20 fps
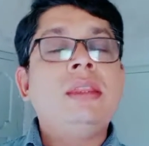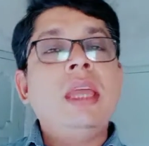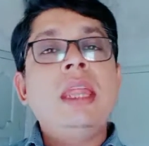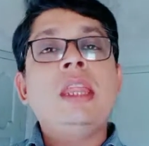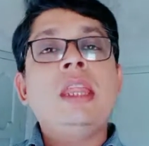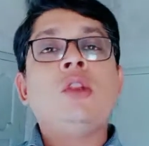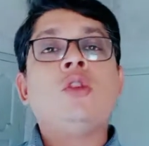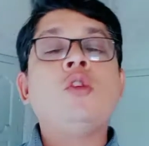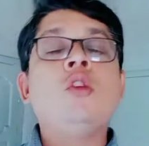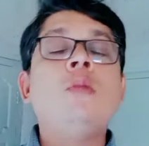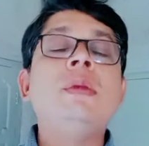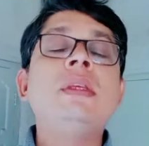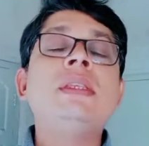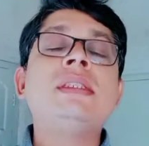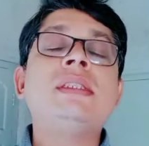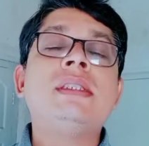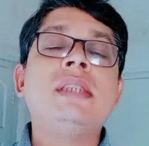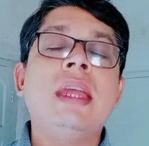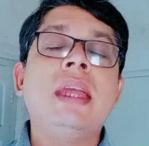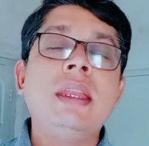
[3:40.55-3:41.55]
then it will be
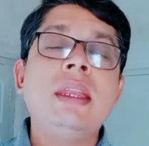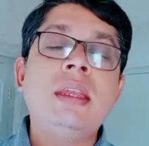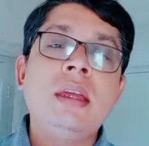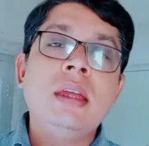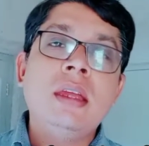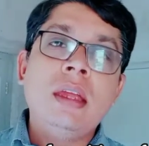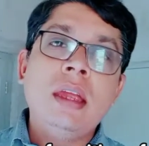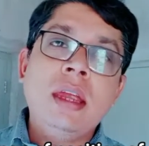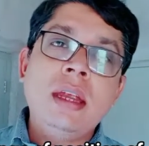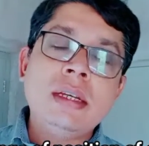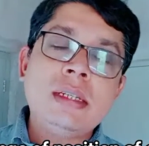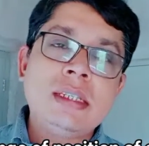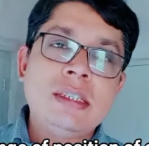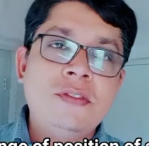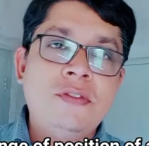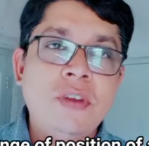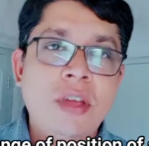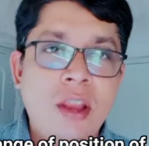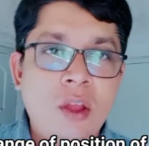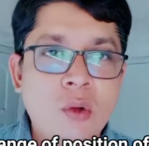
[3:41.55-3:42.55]
said its
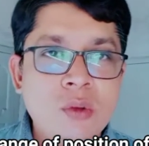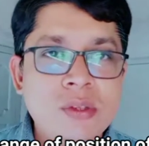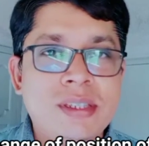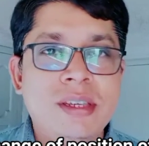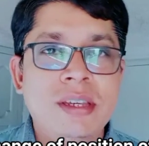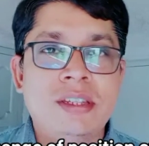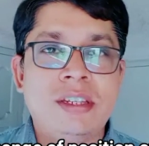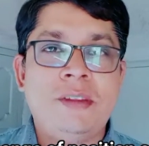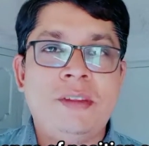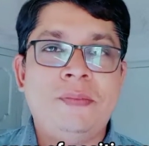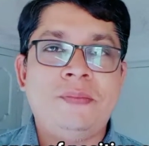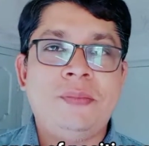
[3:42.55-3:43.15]
velocity.